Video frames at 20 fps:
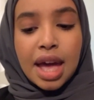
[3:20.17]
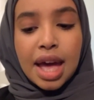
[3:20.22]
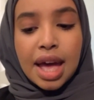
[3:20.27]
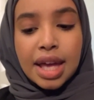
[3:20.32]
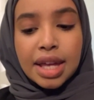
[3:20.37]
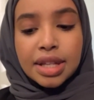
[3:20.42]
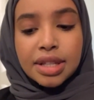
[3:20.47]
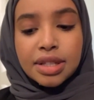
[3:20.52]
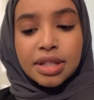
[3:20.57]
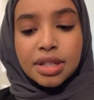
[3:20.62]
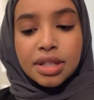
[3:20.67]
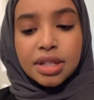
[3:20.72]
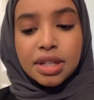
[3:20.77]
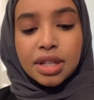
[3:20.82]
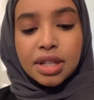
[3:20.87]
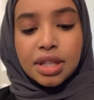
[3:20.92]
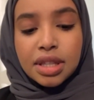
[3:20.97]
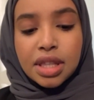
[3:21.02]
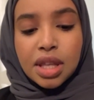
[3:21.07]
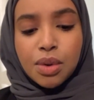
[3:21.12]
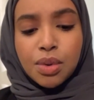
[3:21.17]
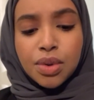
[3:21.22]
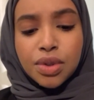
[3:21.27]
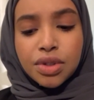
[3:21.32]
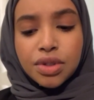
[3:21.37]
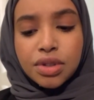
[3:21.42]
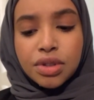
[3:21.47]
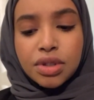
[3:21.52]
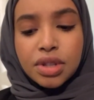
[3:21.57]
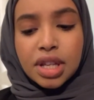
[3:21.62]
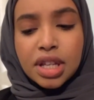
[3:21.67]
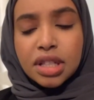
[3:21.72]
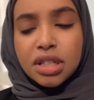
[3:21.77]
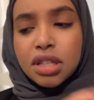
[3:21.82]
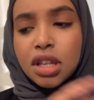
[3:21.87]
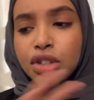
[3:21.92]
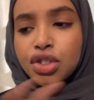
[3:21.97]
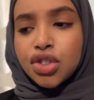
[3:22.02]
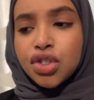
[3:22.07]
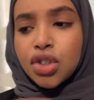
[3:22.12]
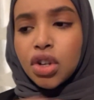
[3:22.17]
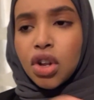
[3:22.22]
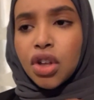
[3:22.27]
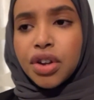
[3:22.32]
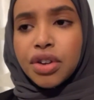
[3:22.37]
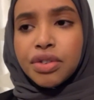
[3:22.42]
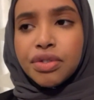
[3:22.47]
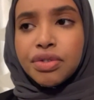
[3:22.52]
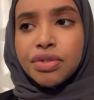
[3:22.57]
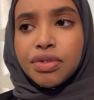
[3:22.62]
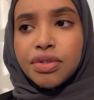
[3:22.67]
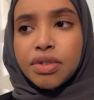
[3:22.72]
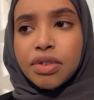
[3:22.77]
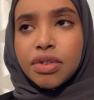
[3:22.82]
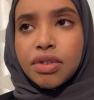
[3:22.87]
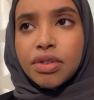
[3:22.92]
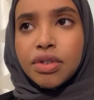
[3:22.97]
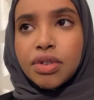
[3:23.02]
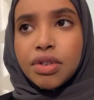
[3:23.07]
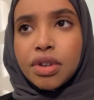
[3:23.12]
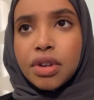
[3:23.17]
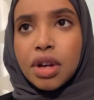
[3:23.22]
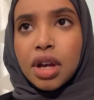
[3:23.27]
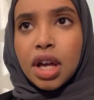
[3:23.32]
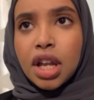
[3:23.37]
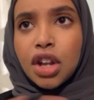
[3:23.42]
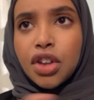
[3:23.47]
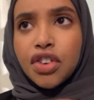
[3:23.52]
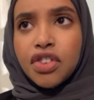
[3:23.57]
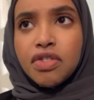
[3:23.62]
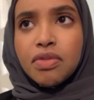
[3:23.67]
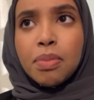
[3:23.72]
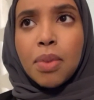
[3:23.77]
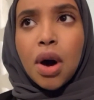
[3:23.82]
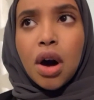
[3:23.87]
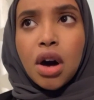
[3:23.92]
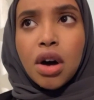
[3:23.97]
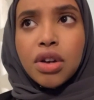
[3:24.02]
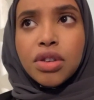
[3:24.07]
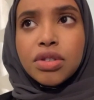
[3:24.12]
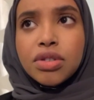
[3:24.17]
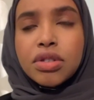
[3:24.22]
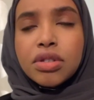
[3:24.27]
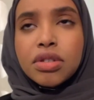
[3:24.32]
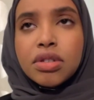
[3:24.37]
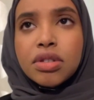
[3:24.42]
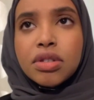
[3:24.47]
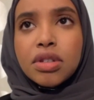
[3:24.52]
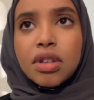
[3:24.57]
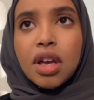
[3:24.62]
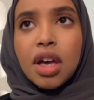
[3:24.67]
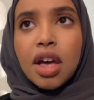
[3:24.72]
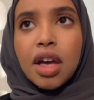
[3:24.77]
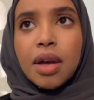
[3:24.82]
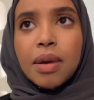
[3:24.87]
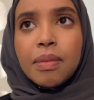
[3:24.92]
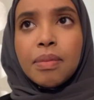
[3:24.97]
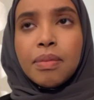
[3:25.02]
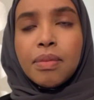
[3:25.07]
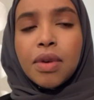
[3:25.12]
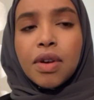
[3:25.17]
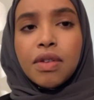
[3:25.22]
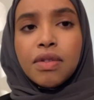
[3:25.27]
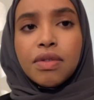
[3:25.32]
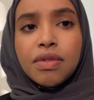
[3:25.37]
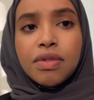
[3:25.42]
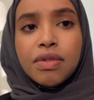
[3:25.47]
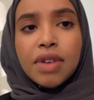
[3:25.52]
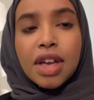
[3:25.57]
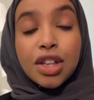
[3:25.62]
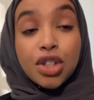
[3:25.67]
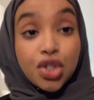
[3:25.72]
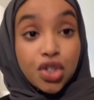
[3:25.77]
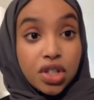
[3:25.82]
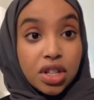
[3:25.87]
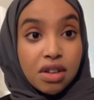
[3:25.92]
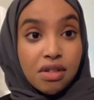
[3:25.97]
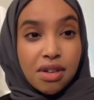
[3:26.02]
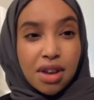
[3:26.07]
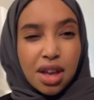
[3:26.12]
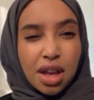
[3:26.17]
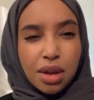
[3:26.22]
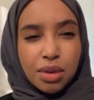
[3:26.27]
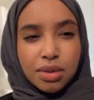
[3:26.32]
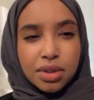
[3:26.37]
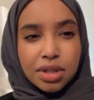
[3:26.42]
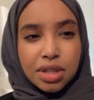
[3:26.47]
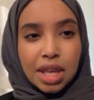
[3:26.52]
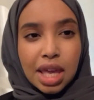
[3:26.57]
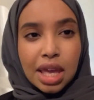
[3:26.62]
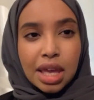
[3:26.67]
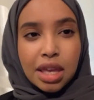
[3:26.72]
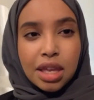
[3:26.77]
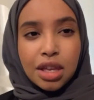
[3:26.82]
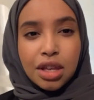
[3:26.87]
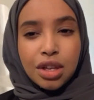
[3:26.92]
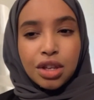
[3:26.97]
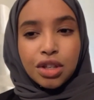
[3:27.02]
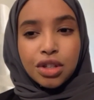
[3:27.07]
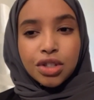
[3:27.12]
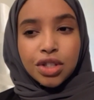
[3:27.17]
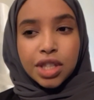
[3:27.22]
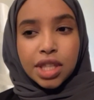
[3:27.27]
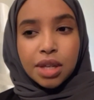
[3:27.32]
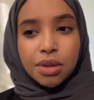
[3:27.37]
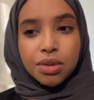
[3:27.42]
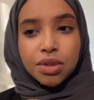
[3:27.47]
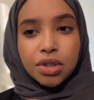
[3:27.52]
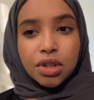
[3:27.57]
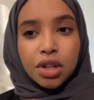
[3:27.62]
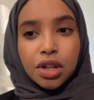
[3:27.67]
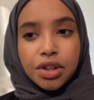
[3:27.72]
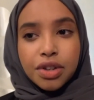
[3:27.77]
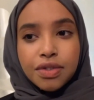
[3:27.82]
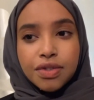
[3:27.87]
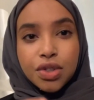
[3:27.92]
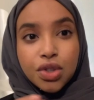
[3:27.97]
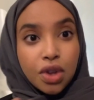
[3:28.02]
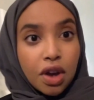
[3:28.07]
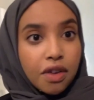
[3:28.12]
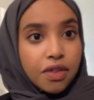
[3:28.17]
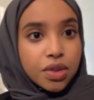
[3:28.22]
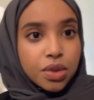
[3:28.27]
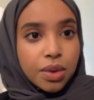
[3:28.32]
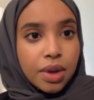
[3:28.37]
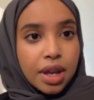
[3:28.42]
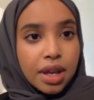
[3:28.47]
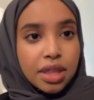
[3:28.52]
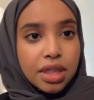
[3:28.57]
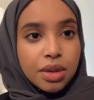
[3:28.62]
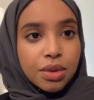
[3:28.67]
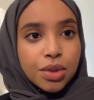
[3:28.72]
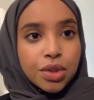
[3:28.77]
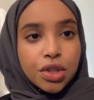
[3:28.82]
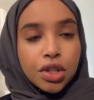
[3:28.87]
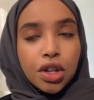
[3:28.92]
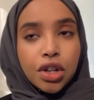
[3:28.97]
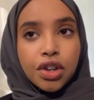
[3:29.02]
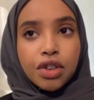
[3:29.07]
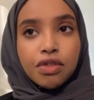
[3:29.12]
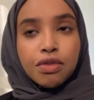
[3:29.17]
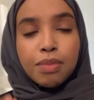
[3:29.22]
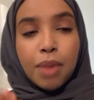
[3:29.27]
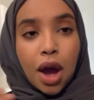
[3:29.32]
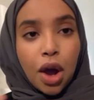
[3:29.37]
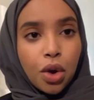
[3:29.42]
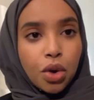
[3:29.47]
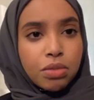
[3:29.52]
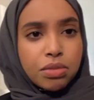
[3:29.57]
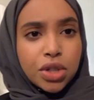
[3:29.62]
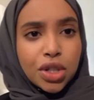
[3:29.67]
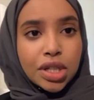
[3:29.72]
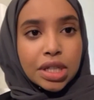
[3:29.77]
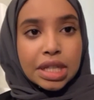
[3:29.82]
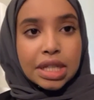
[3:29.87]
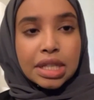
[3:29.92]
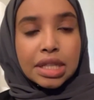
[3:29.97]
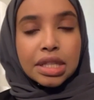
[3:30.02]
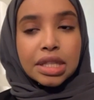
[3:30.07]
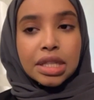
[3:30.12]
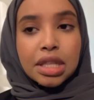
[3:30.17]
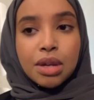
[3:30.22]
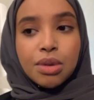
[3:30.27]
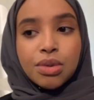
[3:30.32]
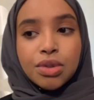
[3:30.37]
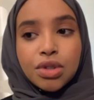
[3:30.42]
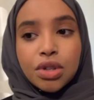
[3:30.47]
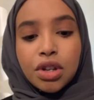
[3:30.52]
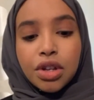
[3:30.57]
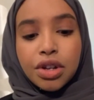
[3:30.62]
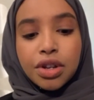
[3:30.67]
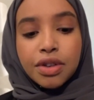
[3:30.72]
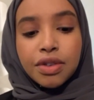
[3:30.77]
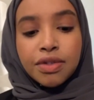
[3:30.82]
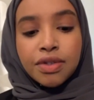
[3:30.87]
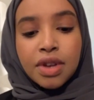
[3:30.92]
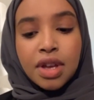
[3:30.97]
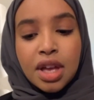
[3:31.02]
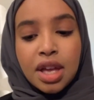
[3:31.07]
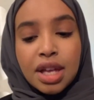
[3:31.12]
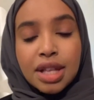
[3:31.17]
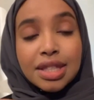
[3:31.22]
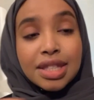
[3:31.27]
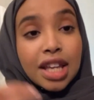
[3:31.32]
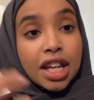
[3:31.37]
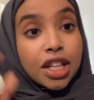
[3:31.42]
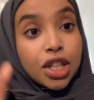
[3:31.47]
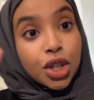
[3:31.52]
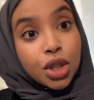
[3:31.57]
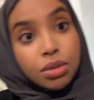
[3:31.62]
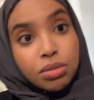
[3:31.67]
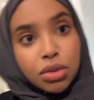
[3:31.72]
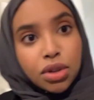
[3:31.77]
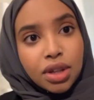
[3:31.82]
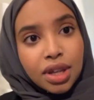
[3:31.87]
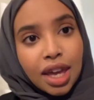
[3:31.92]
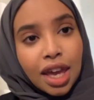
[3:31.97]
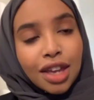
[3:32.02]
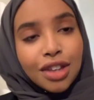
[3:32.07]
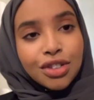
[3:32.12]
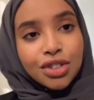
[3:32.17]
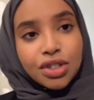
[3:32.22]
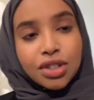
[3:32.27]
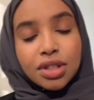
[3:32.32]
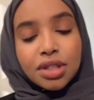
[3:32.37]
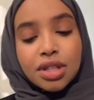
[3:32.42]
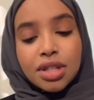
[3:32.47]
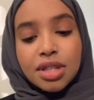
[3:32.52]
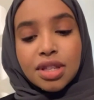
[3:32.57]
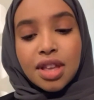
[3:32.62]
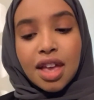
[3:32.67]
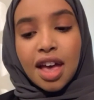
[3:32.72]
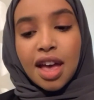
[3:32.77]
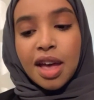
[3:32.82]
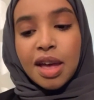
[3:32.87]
and it touched a lot of parts of engineering, I would say. So there was a lot of software, there was a lot of power machines, there was a lot of telecommunications,